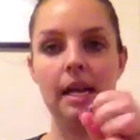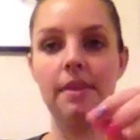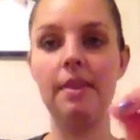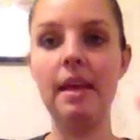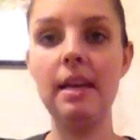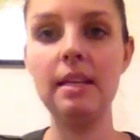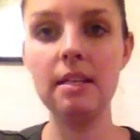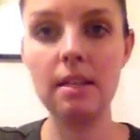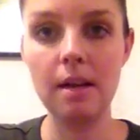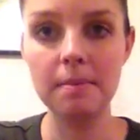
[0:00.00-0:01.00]
And then it
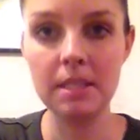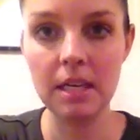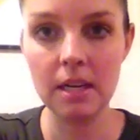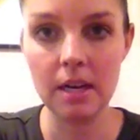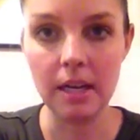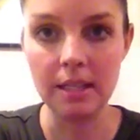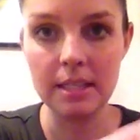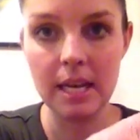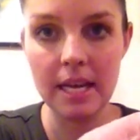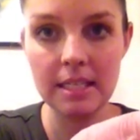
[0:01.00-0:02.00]
comes here and it's
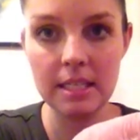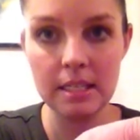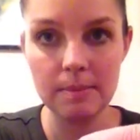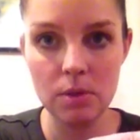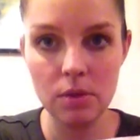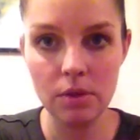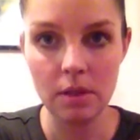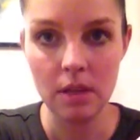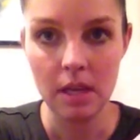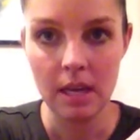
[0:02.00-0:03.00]
nice and smooth
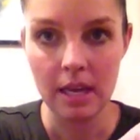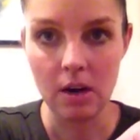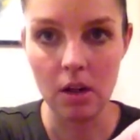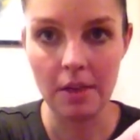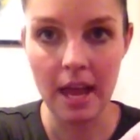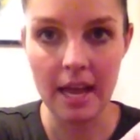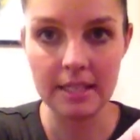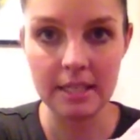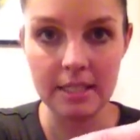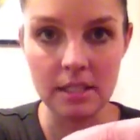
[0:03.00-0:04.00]
and all that
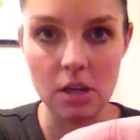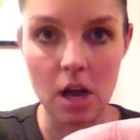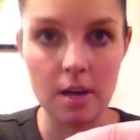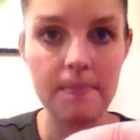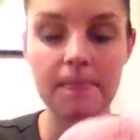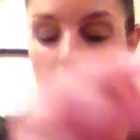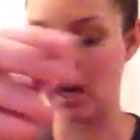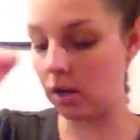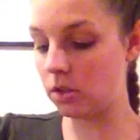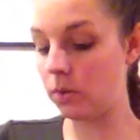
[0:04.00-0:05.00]
excess is gone.
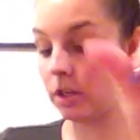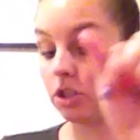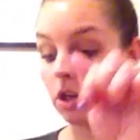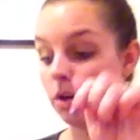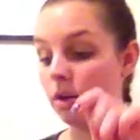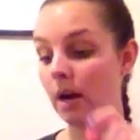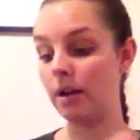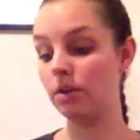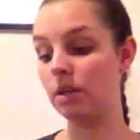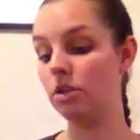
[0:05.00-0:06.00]
I also want to show you how
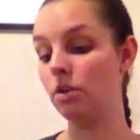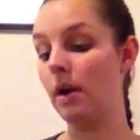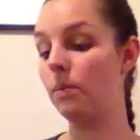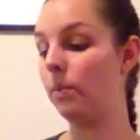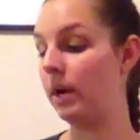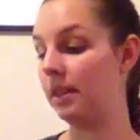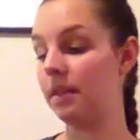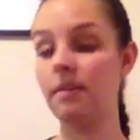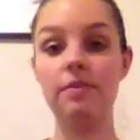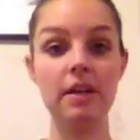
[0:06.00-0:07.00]
you can do it
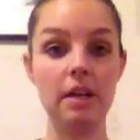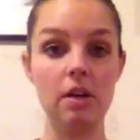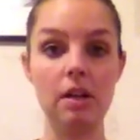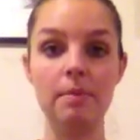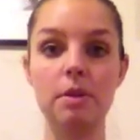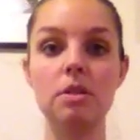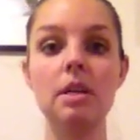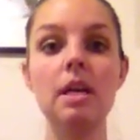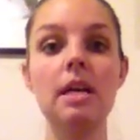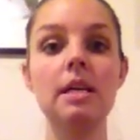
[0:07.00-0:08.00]
with fingernail clippers.
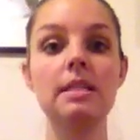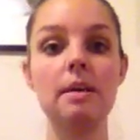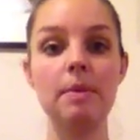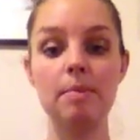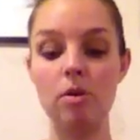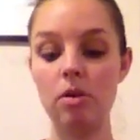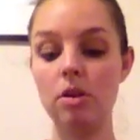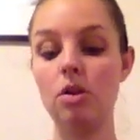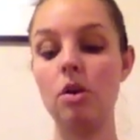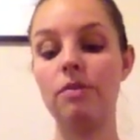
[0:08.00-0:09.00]
Some people,
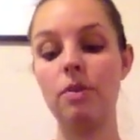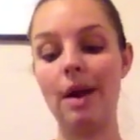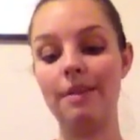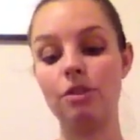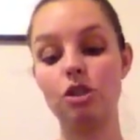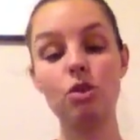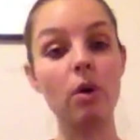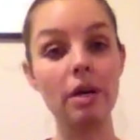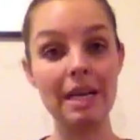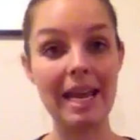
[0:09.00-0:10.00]
if you have
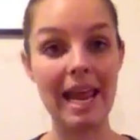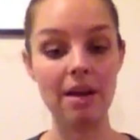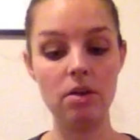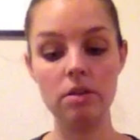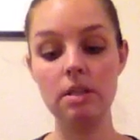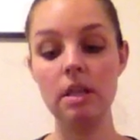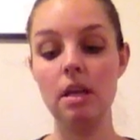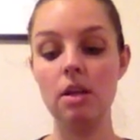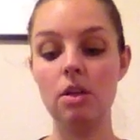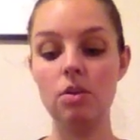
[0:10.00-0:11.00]
short nails,
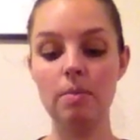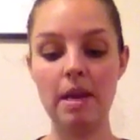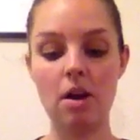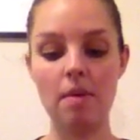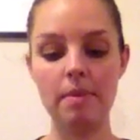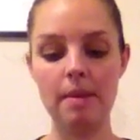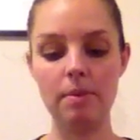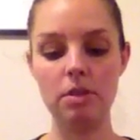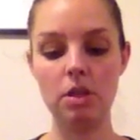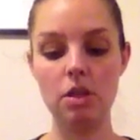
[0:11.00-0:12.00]
you may not be
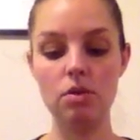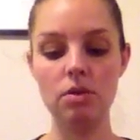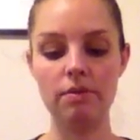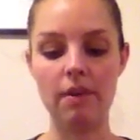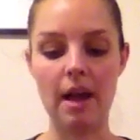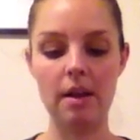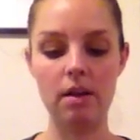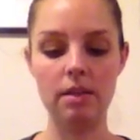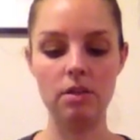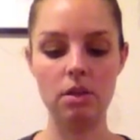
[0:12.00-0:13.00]
able to use a file,
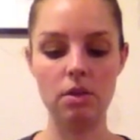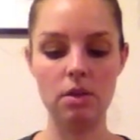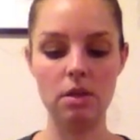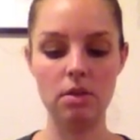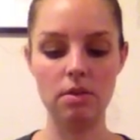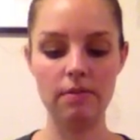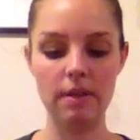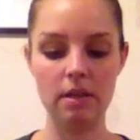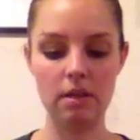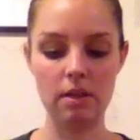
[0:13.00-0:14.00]
and so you can use a
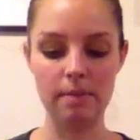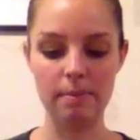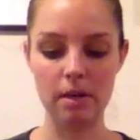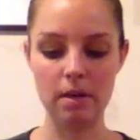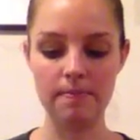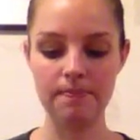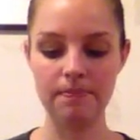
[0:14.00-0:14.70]
fingernail clipper